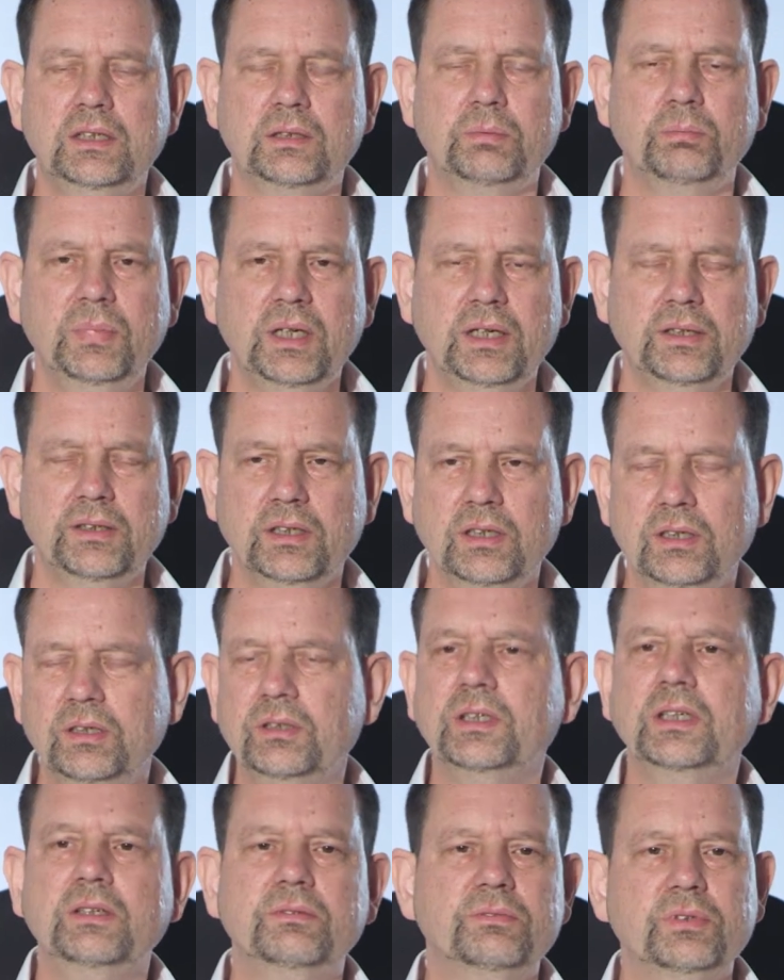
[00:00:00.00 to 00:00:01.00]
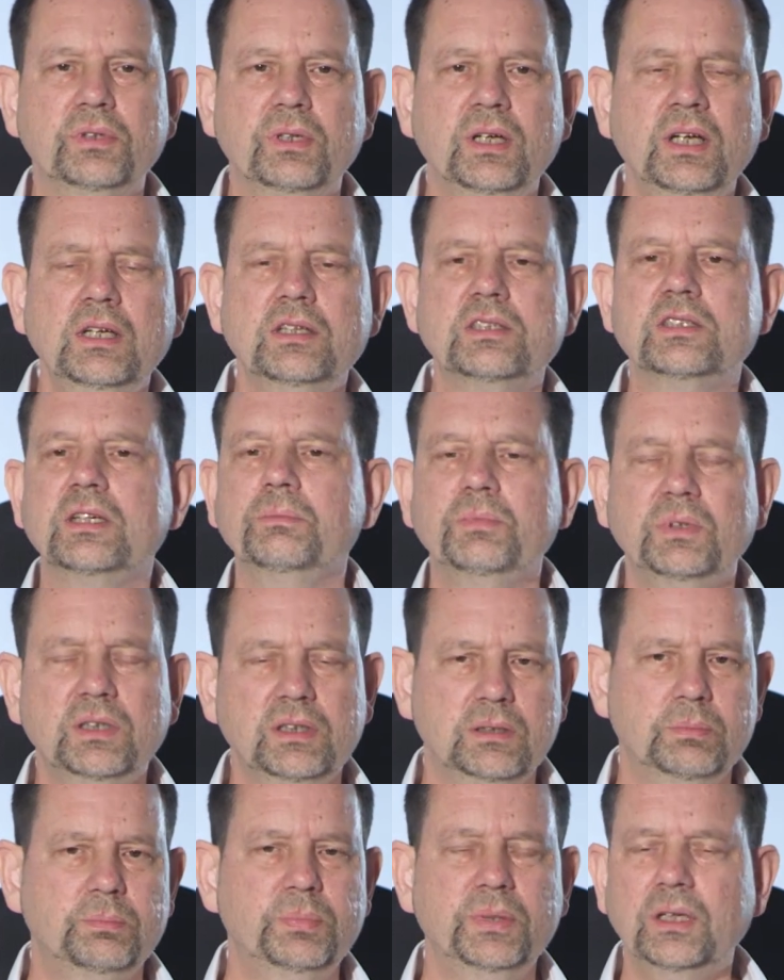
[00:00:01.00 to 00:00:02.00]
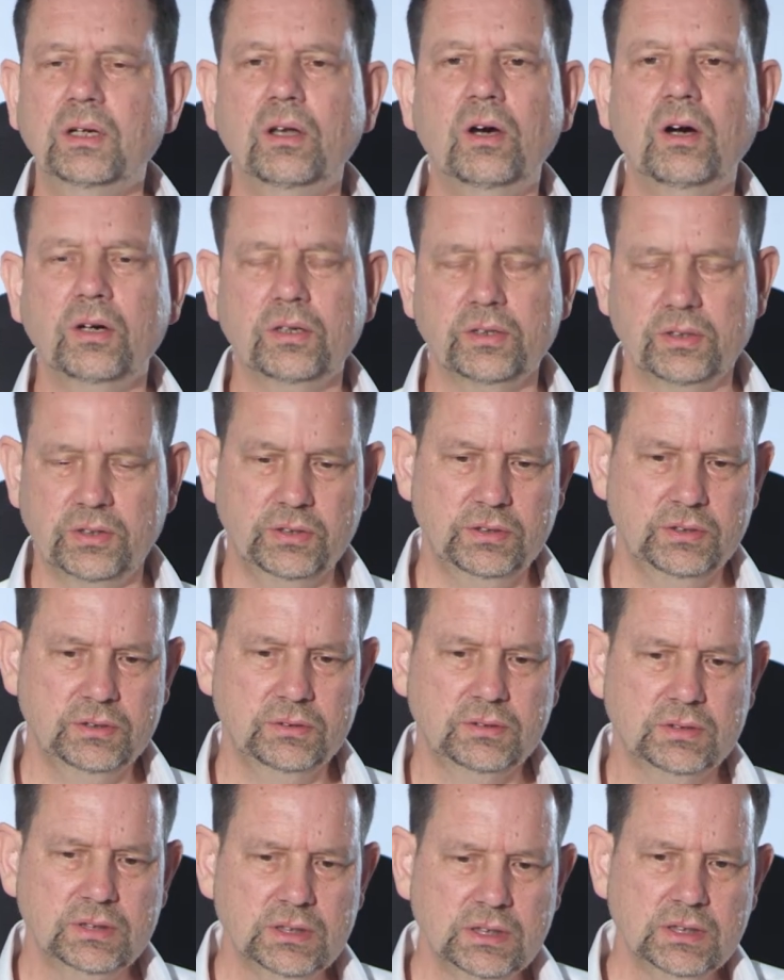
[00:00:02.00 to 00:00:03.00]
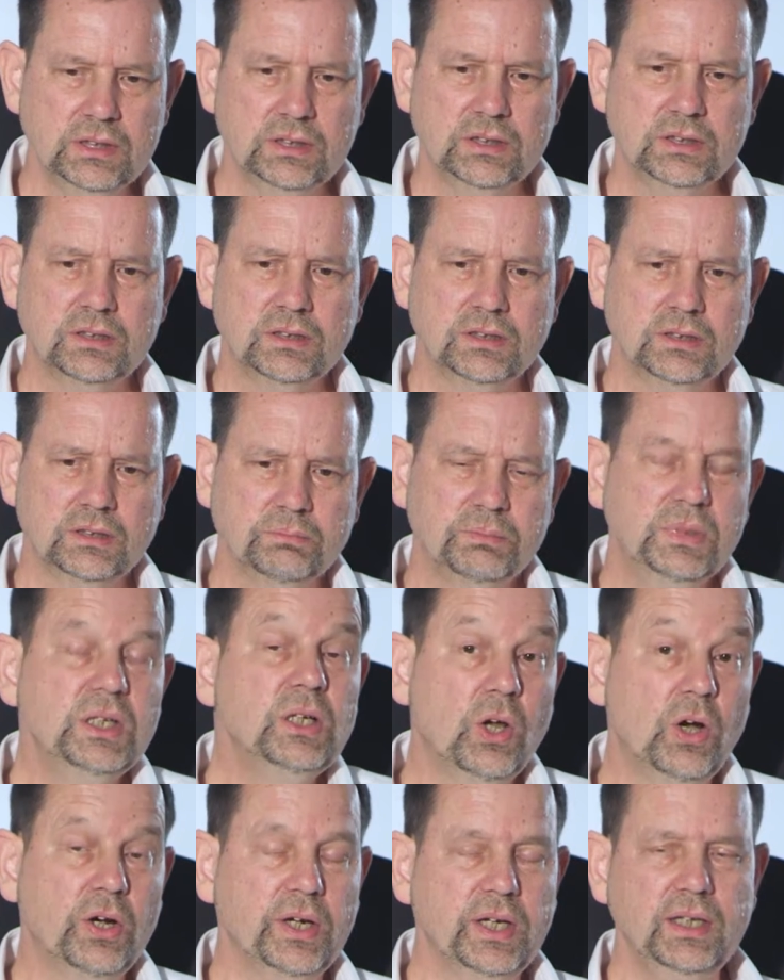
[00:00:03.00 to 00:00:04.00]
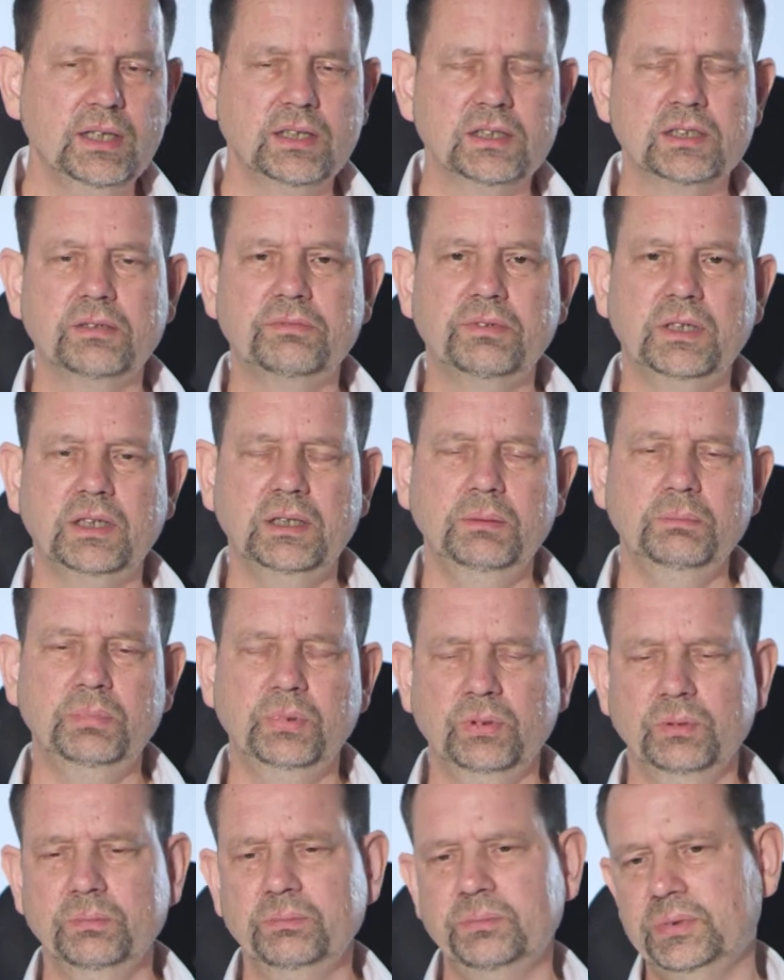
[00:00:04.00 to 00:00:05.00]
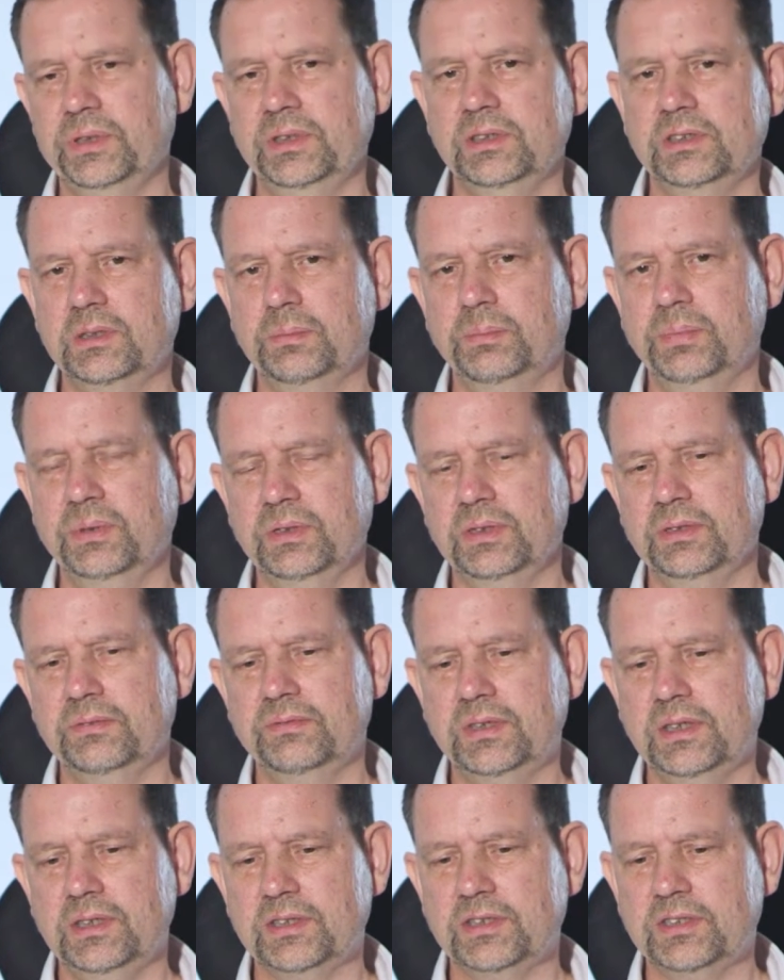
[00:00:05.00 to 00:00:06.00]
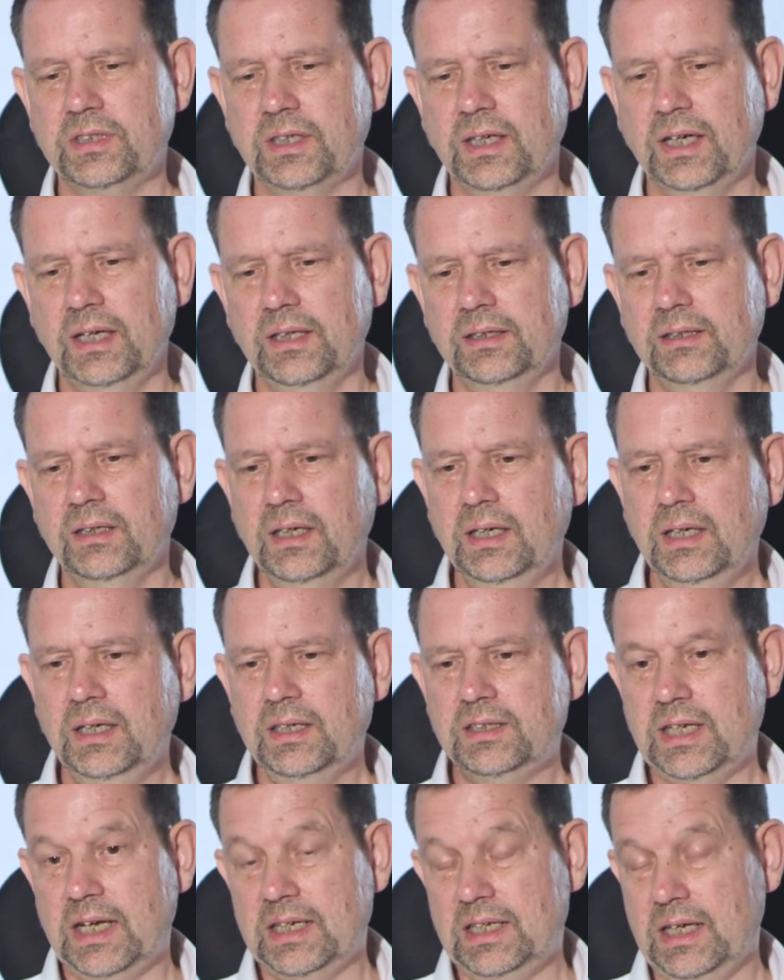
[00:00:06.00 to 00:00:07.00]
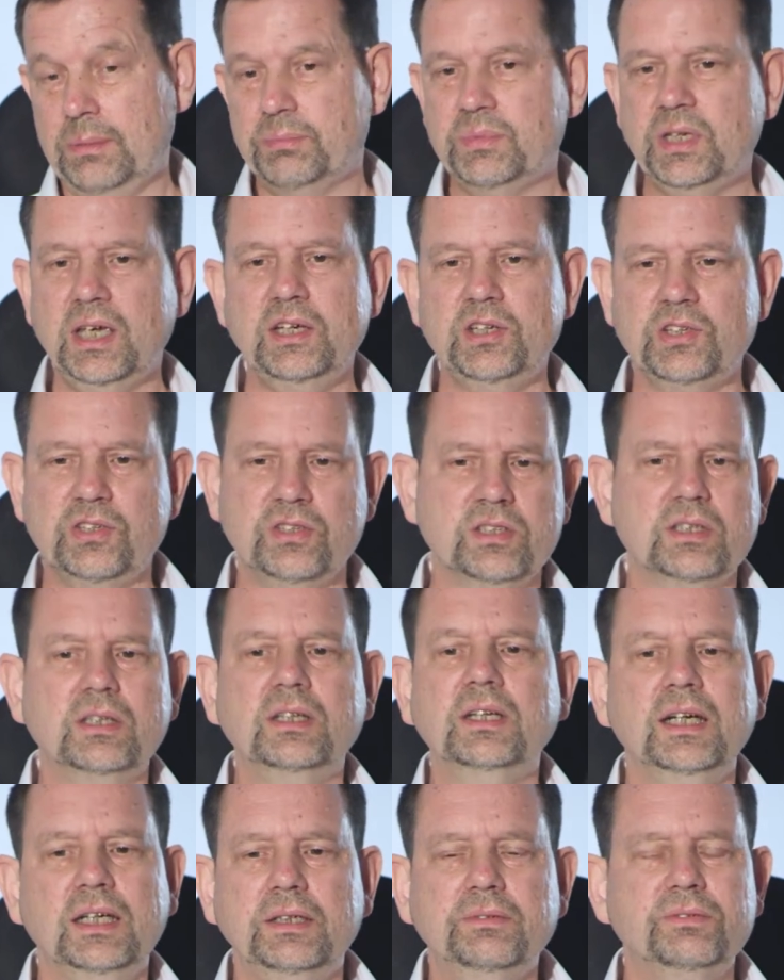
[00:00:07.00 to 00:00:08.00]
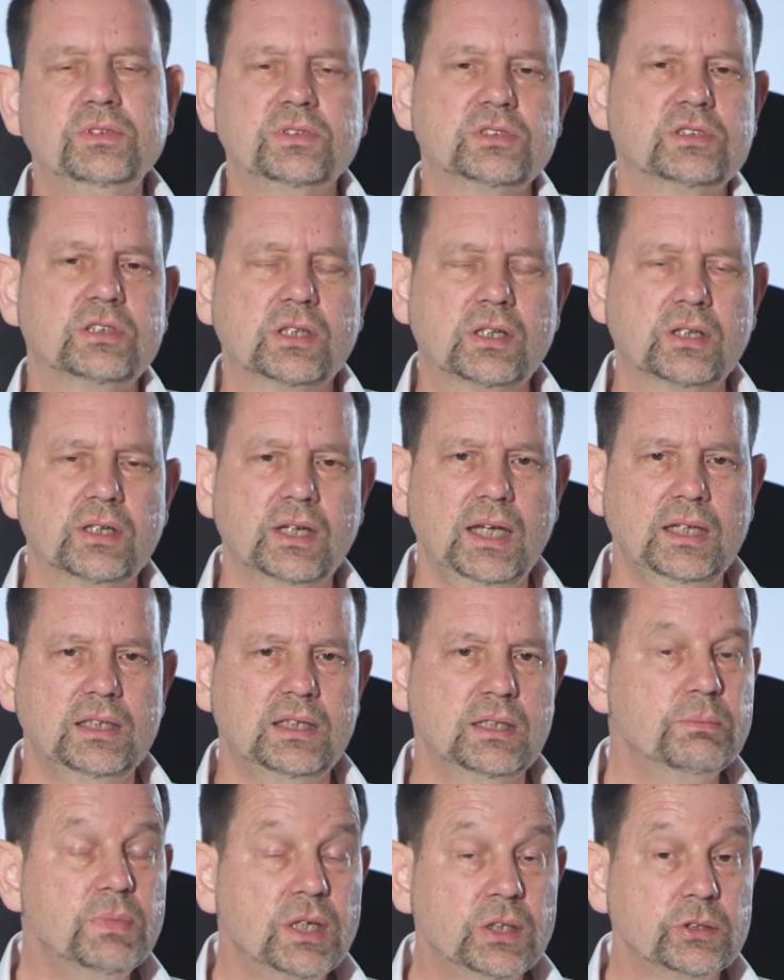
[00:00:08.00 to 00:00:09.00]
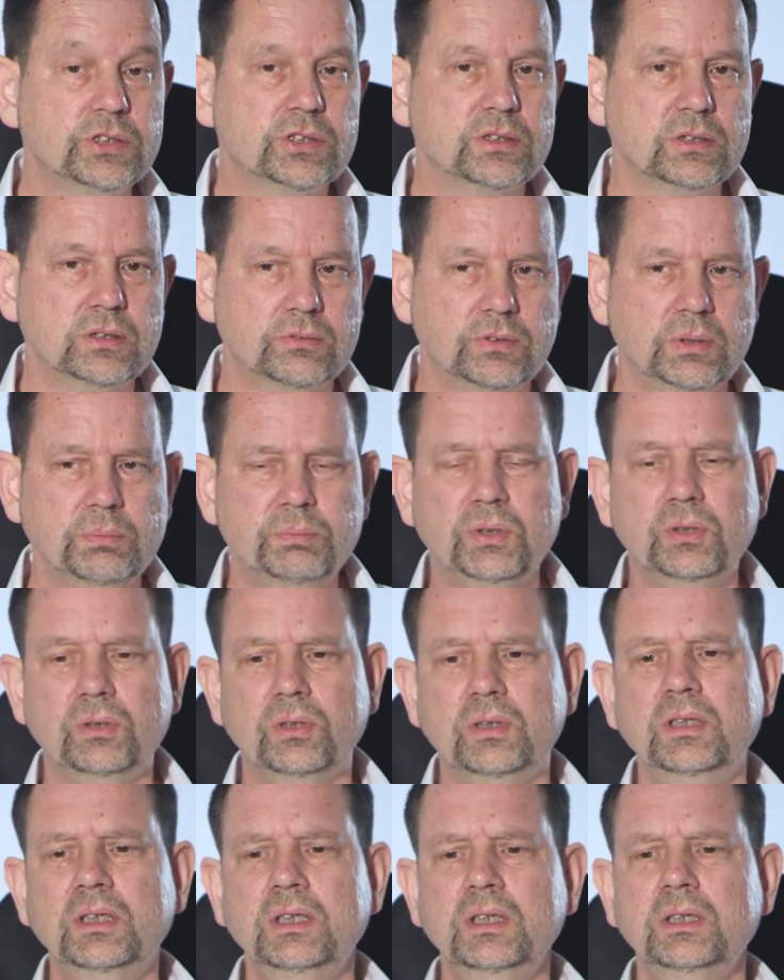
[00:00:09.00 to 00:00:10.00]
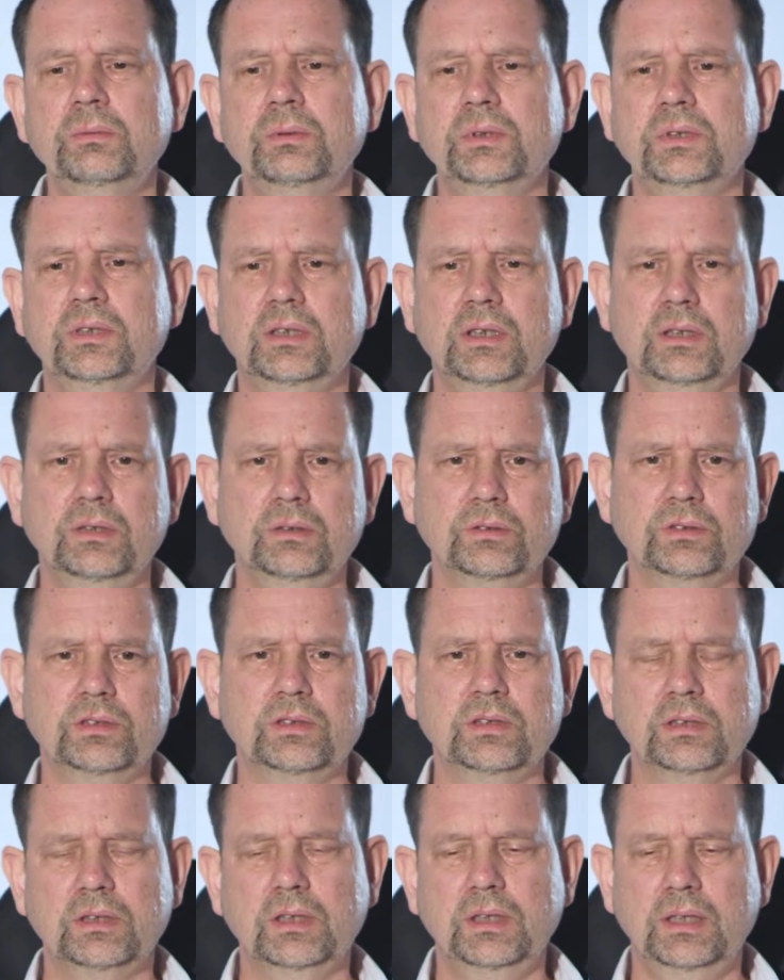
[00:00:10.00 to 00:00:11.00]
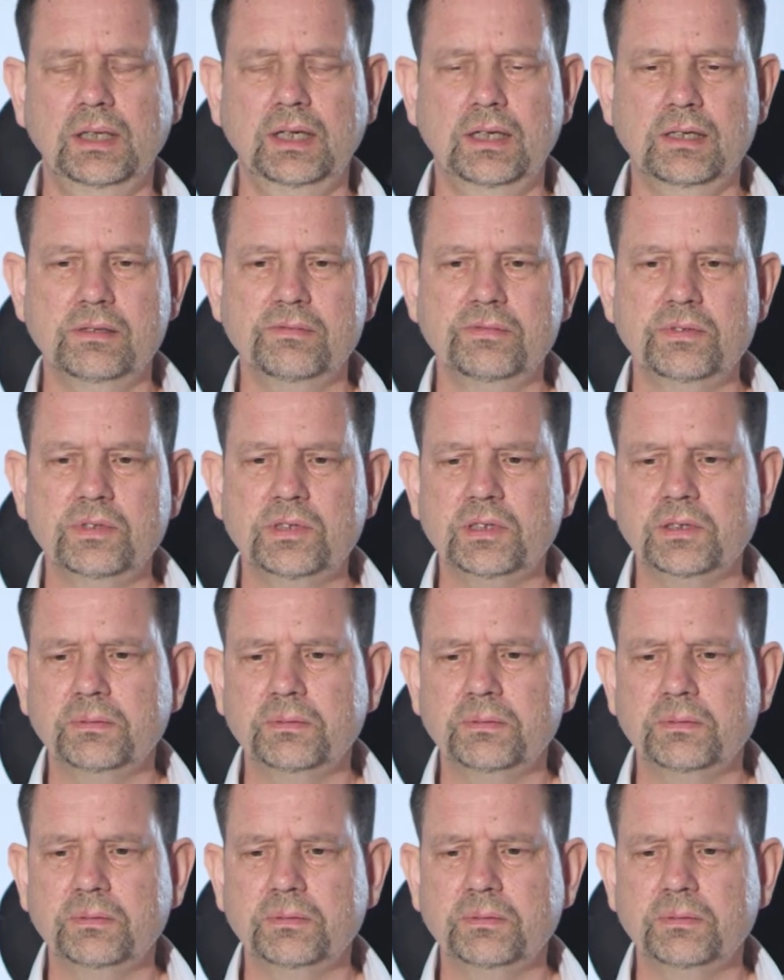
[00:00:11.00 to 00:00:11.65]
its mother, looking for something to belong to. Belonging is a very important principle of this sign. Its adaptation to life is to create emotional rapport with those that he loves.